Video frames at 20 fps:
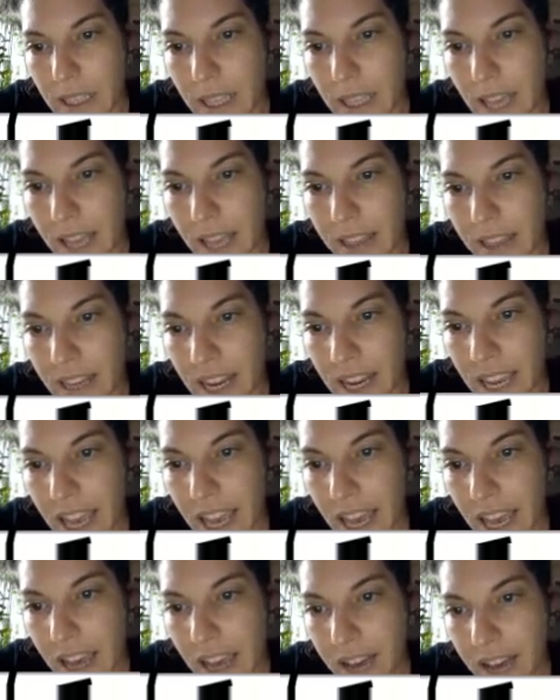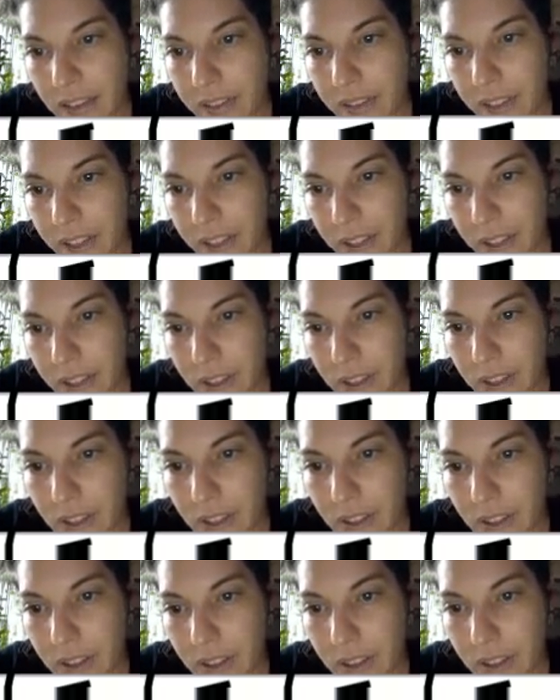And then I have
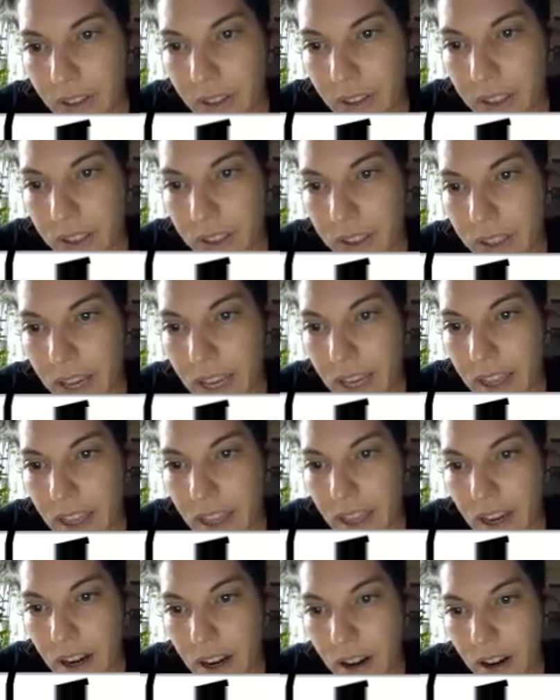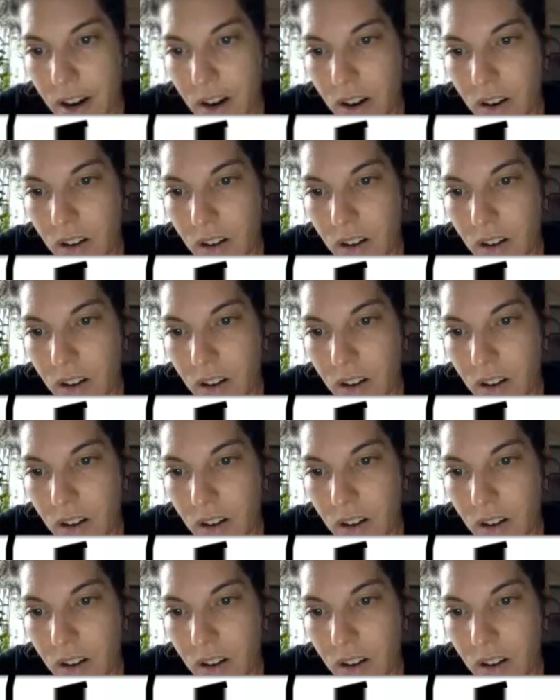this line there.